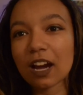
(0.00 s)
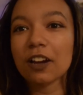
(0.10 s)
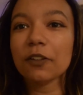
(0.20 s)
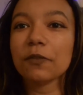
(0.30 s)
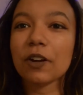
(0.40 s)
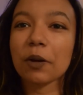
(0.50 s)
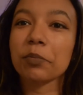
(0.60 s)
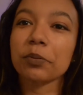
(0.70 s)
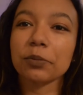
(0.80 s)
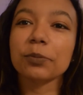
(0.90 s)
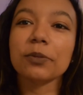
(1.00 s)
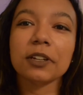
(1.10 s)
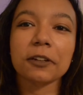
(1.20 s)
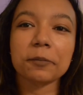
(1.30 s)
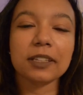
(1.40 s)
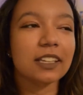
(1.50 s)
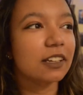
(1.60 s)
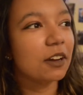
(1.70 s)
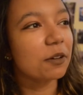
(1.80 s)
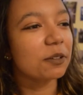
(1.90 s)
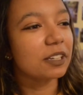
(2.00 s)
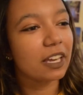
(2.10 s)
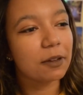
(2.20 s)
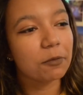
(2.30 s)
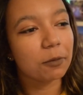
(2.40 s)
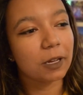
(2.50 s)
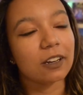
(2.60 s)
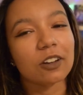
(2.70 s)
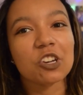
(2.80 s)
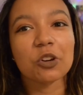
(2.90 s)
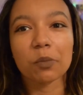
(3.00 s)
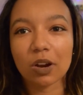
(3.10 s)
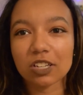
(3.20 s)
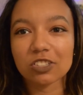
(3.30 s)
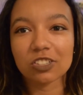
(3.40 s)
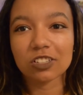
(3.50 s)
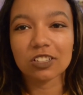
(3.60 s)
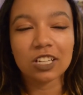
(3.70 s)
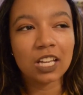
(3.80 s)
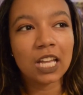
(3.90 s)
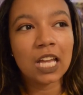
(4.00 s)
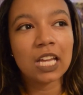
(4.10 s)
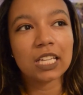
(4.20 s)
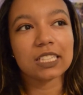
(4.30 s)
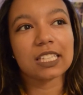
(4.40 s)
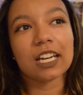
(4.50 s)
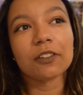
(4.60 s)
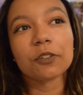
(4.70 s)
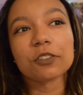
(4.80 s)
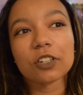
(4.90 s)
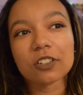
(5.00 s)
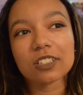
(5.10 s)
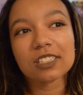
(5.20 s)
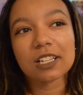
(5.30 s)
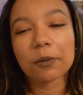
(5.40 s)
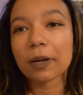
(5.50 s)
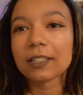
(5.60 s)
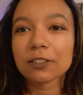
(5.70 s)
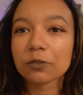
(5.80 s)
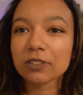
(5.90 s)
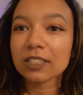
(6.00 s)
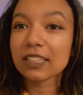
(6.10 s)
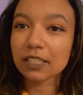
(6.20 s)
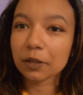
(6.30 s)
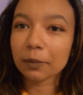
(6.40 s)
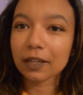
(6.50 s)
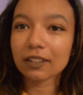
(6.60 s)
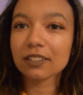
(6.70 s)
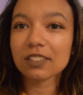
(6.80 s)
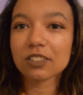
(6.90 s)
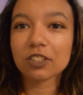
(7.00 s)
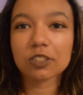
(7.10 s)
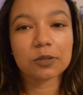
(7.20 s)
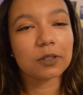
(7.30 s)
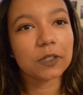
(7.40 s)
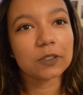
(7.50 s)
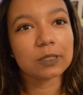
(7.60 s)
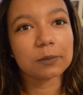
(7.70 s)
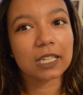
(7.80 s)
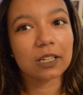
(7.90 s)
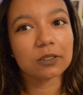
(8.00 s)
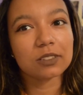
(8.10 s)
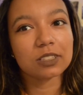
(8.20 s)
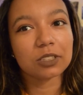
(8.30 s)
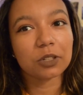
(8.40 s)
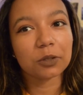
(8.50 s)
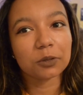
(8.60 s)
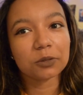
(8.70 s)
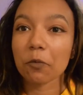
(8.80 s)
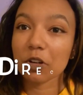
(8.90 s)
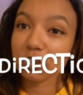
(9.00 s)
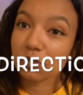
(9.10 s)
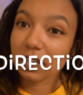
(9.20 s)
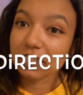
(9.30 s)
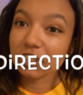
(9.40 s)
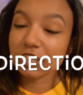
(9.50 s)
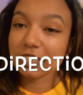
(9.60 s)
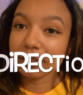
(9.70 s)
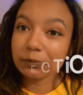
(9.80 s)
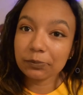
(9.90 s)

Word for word: kind of going to be like a game where I'm kind of under pressure because I kind of wrote the artist down but I didn't really think about the songs when I wrote them down so One Direction